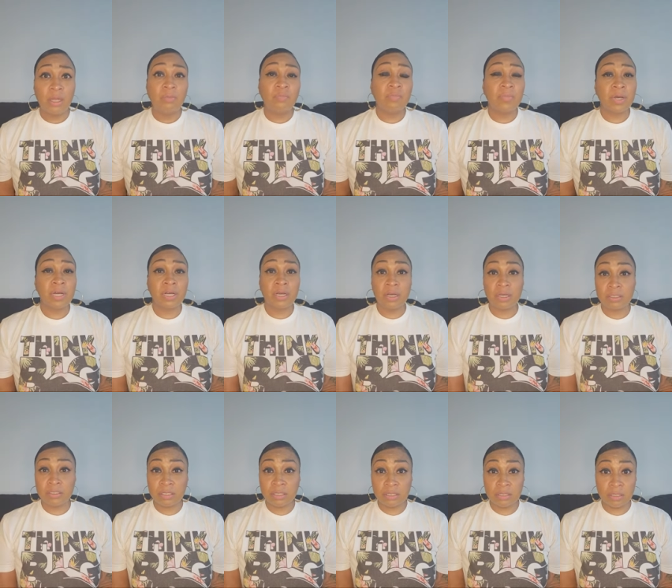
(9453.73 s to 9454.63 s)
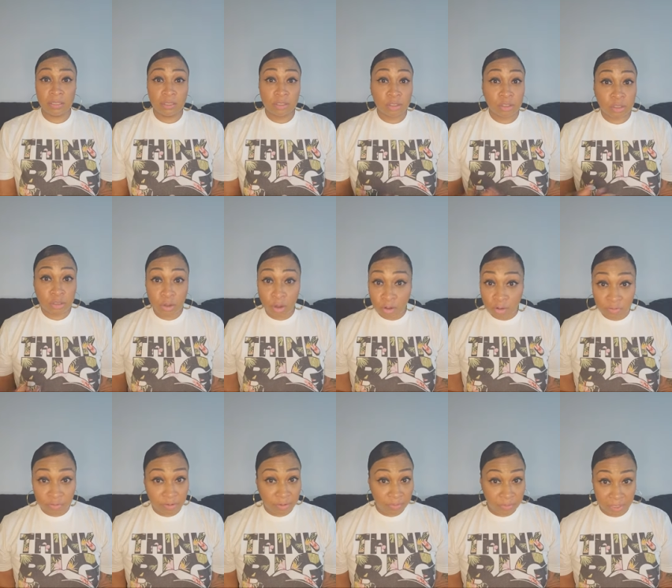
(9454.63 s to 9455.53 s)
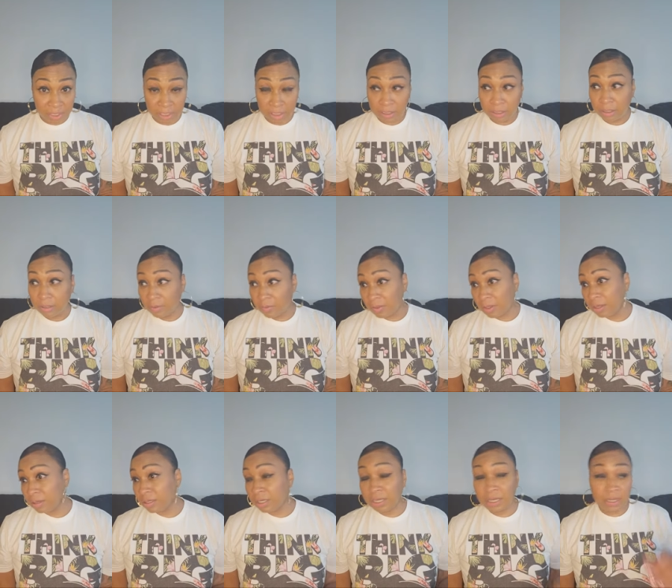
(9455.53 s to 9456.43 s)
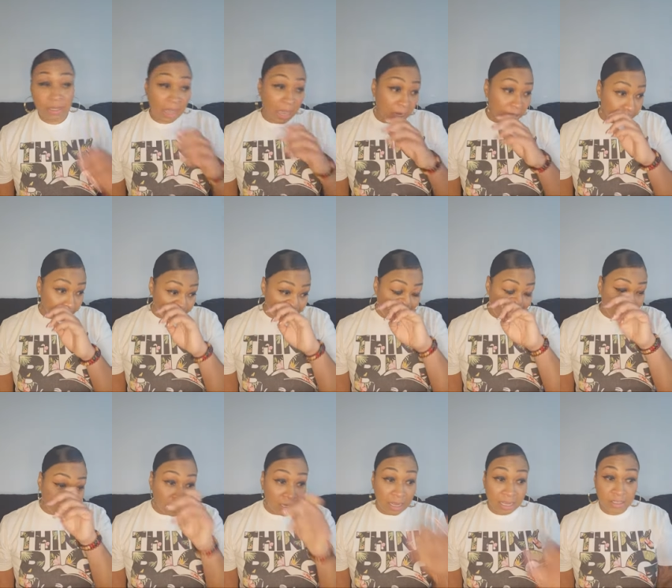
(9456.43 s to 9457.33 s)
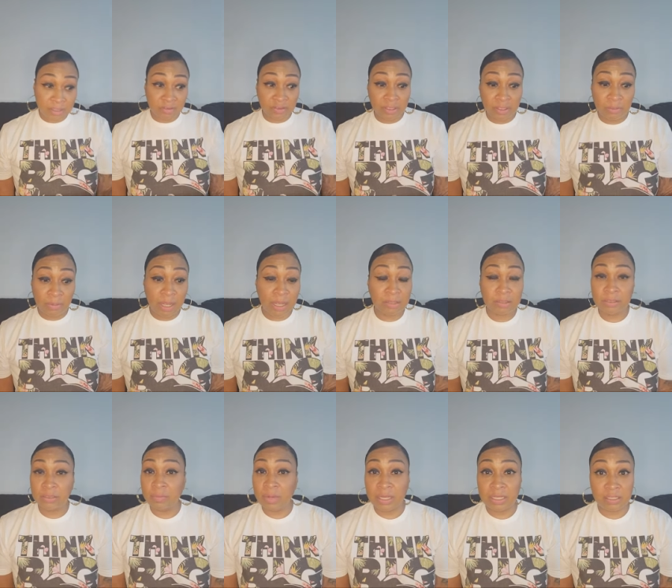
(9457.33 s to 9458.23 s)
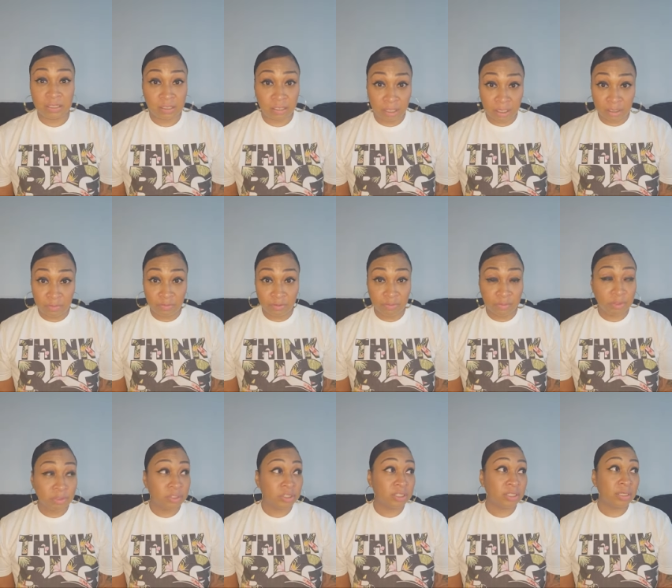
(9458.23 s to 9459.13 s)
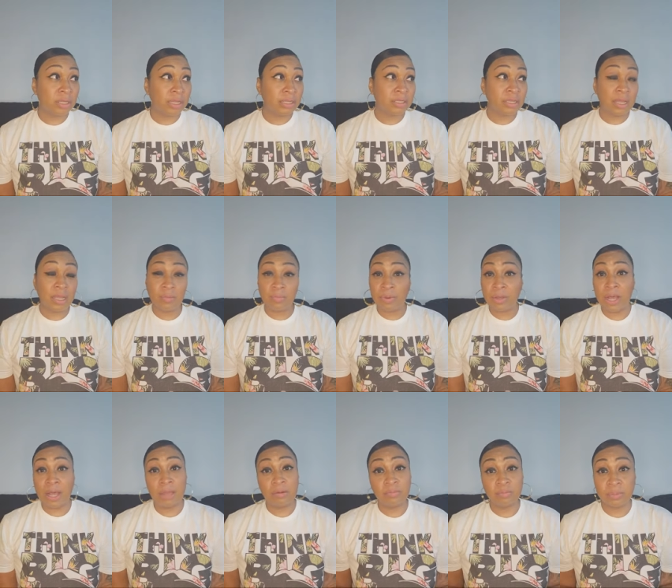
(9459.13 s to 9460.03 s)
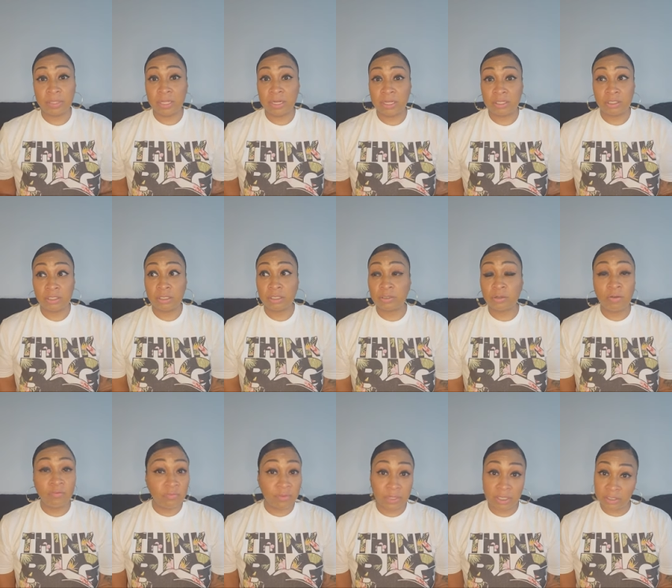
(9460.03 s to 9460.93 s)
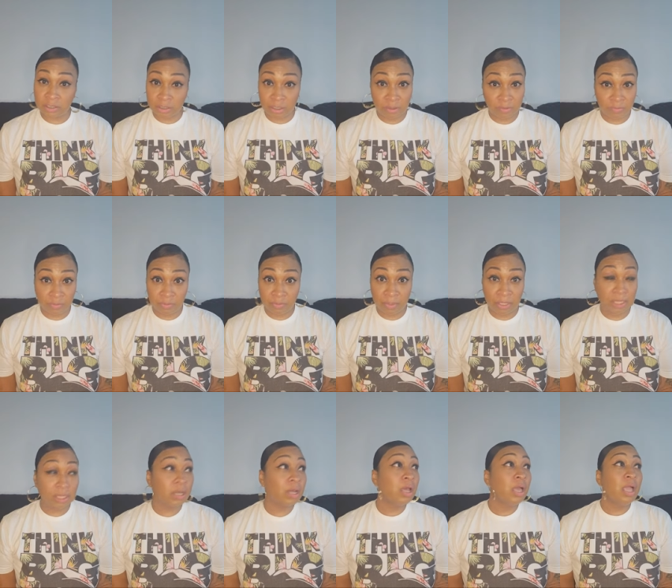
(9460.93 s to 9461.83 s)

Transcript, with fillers: My cousin stole from me. Okay, I don't know how you guys feel about somebody stealing from you and shit like that, but I don't play that shit. Don't fucking steal from me.